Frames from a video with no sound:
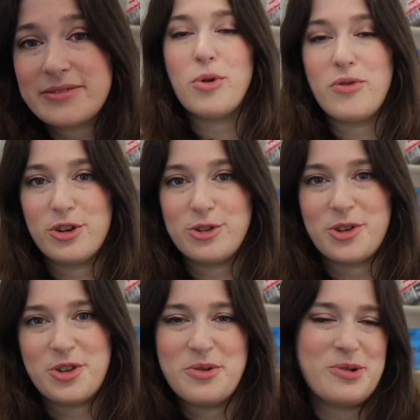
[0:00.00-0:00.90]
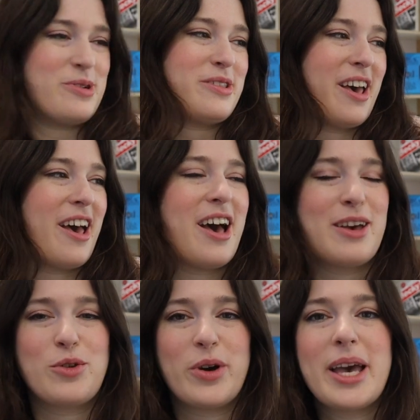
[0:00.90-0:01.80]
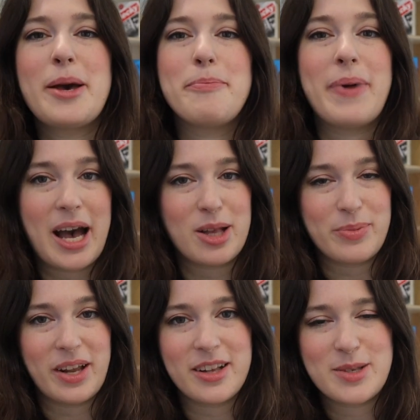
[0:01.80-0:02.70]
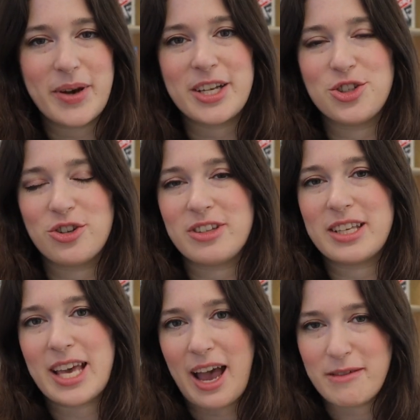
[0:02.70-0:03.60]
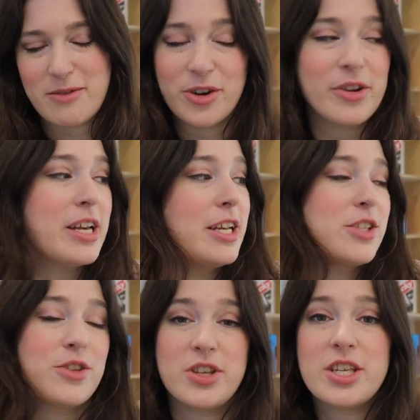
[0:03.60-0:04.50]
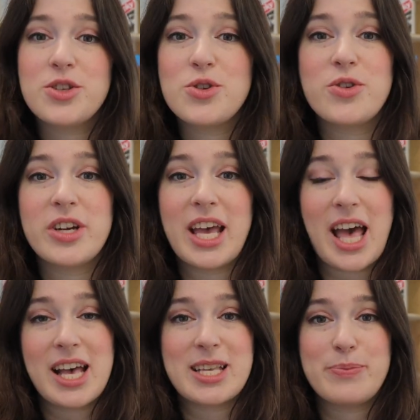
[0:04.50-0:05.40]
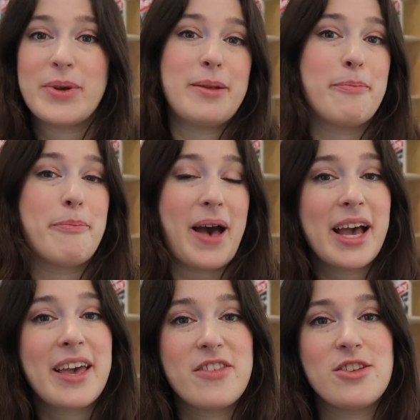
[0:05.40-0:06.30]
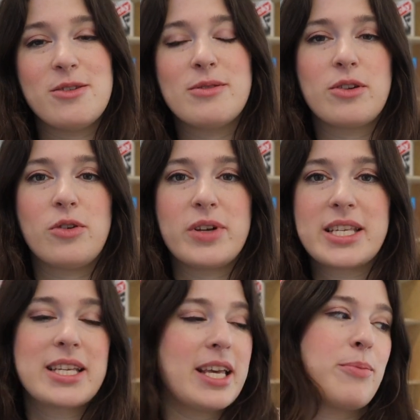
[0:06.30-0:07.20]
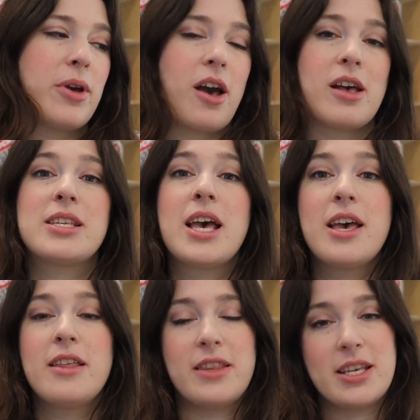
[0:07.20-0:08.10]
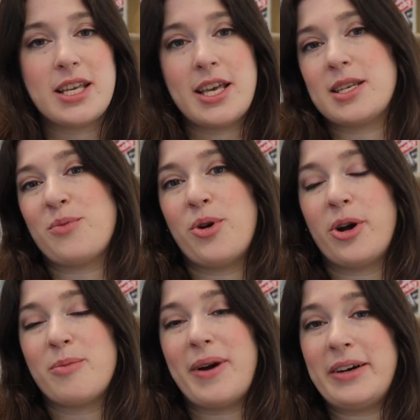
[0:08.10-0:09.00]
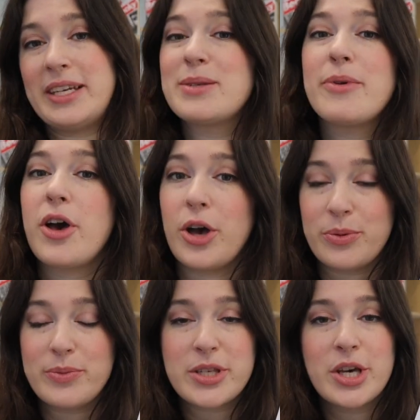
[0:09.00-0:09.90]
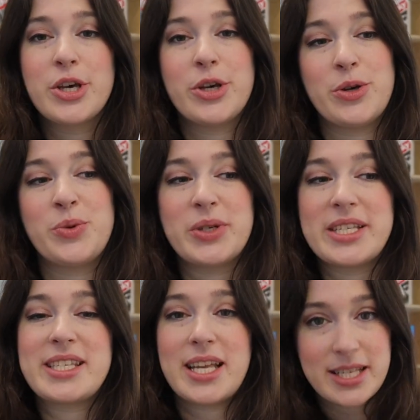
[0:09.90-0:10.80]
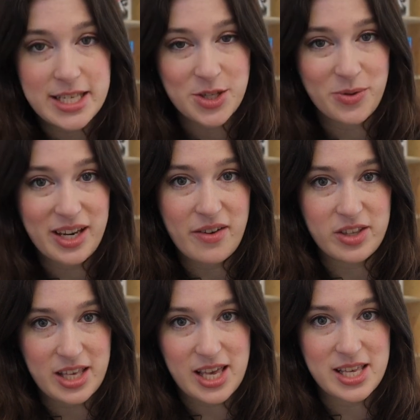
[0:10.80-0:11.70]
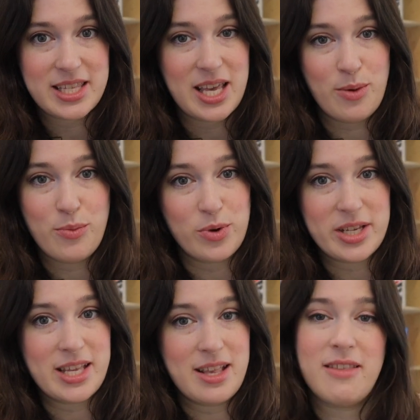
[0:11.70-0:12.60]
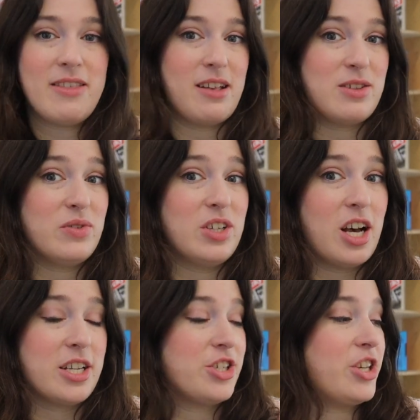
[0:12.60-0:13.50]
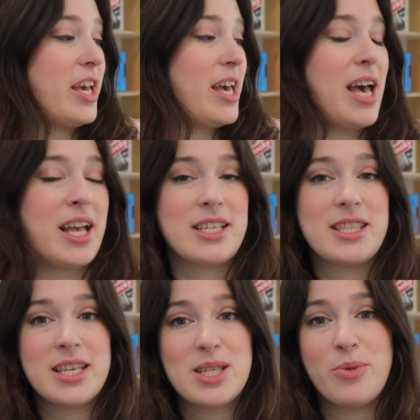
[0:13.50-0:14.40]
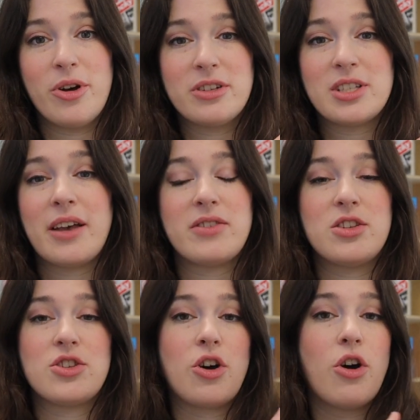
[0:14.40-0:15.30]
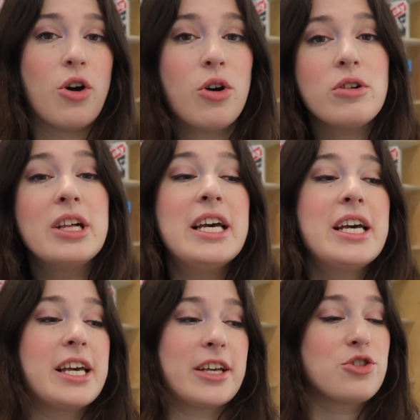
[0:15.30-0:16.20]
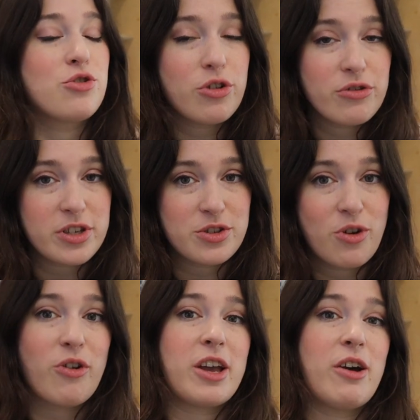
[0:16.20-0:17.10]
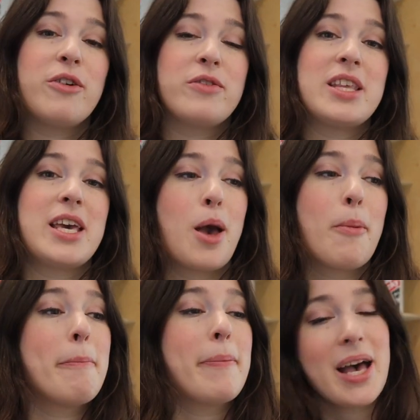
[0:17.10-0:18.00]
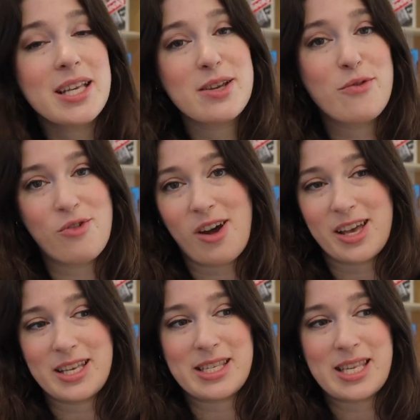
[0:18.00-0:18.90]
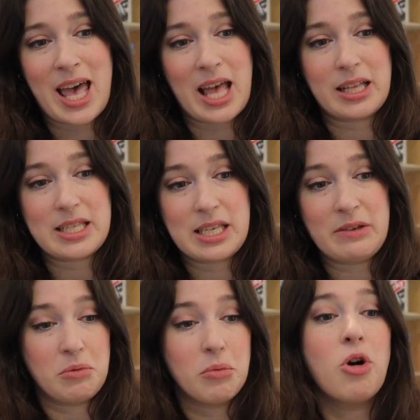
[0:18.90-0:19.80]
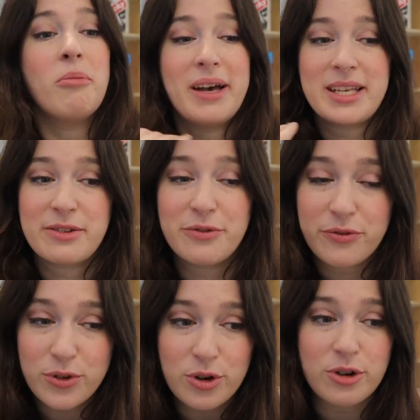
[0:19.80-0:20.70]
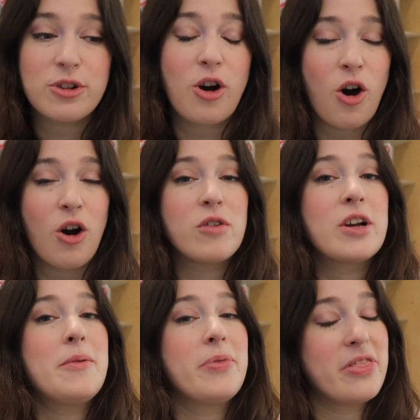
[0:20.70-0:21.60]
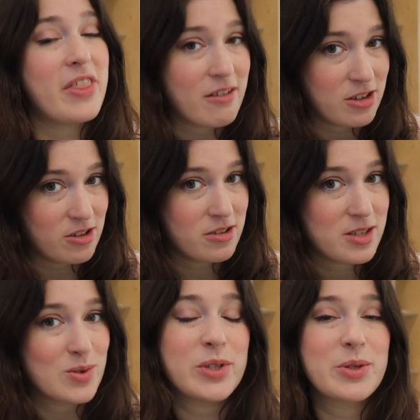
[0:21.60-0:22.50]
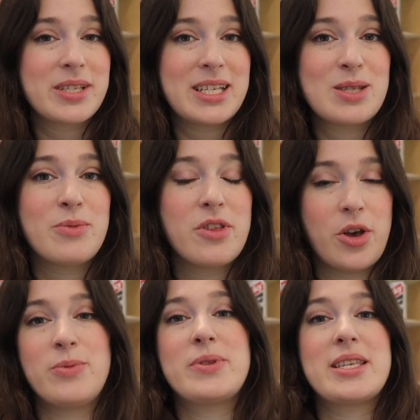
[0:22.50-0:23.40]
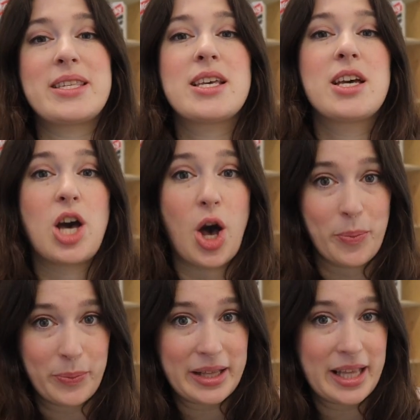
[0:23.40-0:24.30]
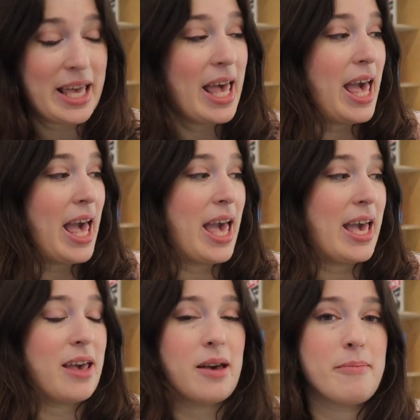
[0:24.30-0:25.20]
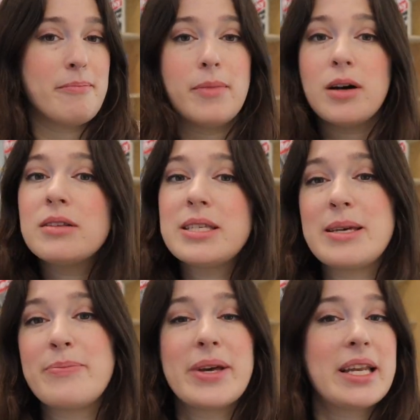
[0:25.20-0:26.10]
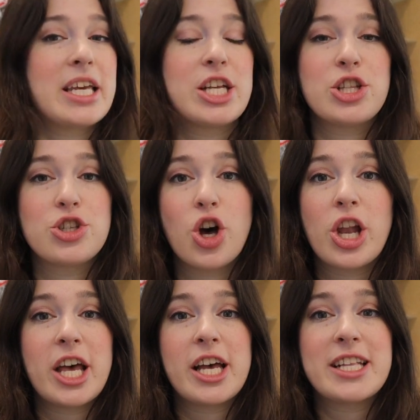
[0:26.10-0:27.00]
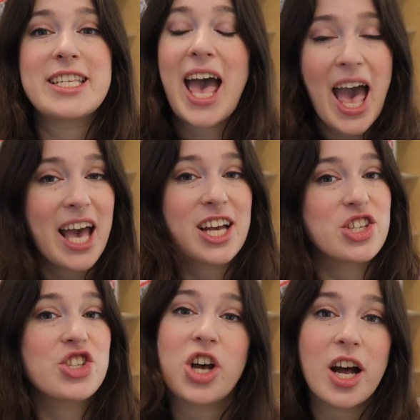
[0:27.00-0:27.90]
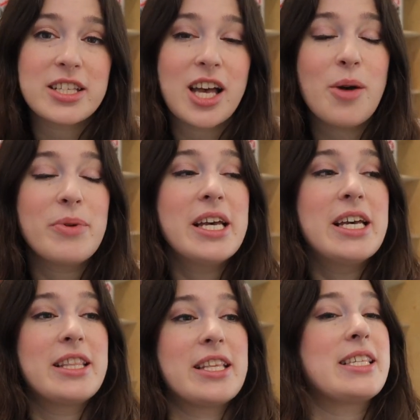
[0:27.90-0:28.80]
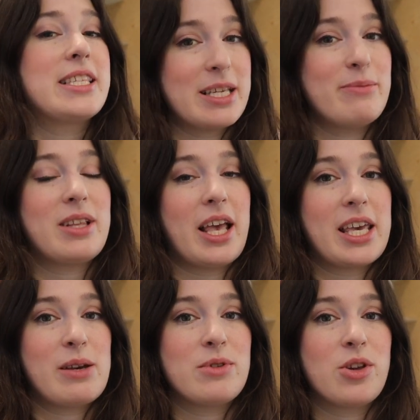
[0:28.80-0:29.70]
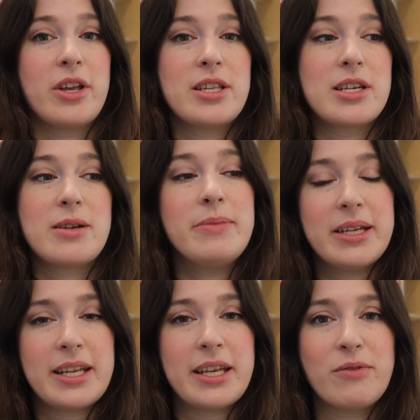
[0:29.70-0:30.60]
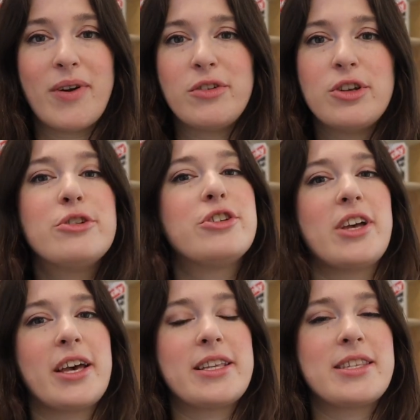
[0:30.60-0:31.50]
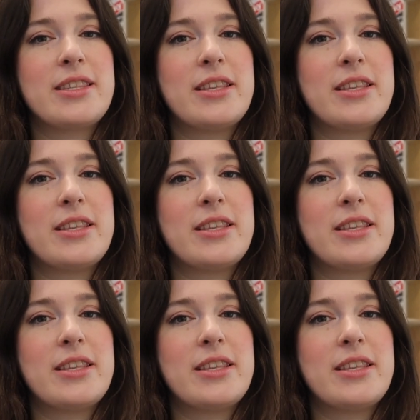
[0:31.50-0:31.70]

Moving on to a new author, I've got here Bad Blood by John Carreyrou. So this story has been back in the news a lot recently because this is a book about Elizabeth Holmes who was sentenced to 11 years in prison at the end of last year and this book dives into the whole extraordinary story of the massive rise and even more massive fall of Theranos, which was Elizabeth Holmes's company, a multi-billion dollar tech startup that seemed like it was going to completely revolutionize